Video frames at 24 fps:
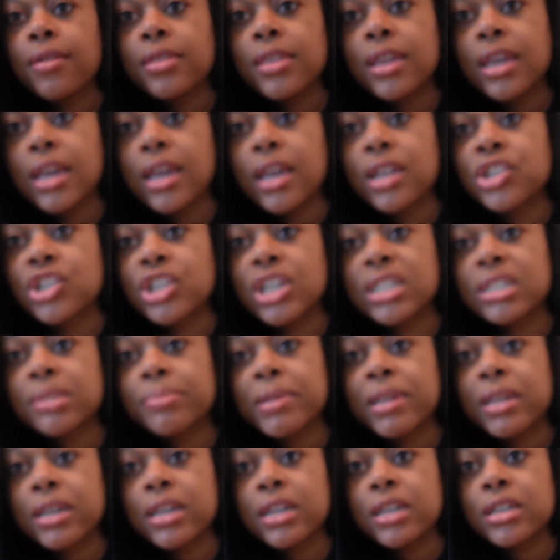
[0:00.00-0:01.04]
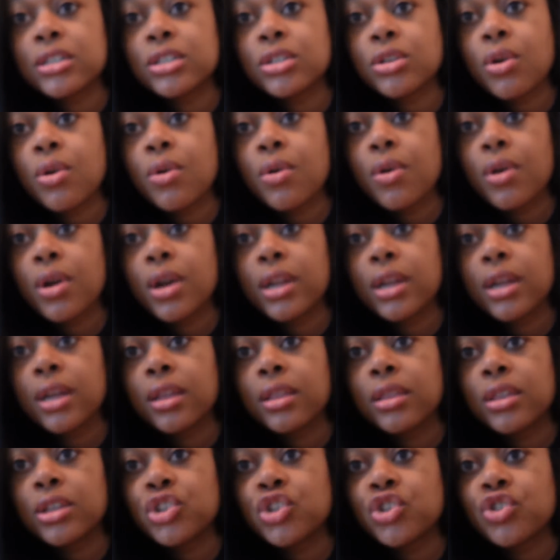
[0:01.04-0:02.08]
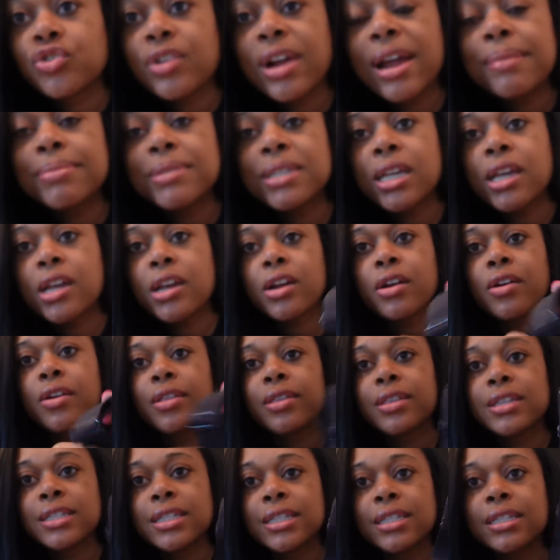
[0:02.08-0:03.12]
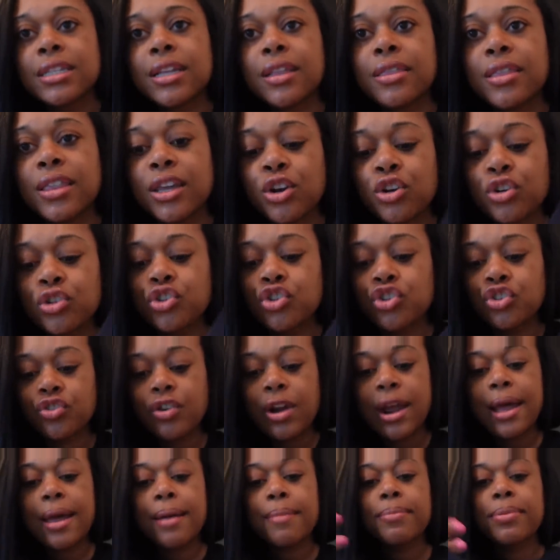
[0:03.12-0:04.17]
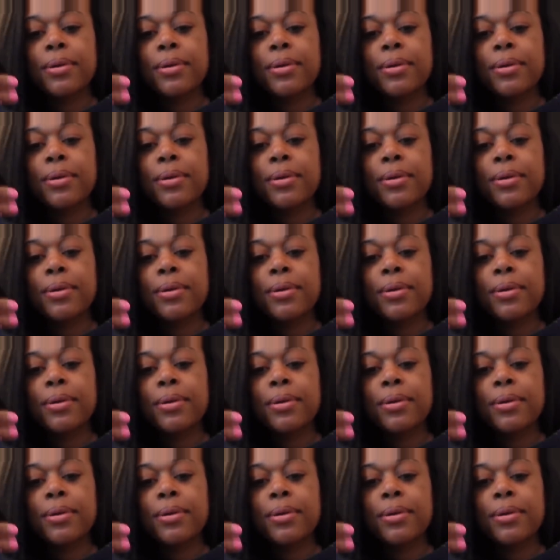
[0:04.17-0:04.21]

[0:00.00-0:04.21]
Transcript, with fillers: the adjustment is on the straps here. This is a thicker strap.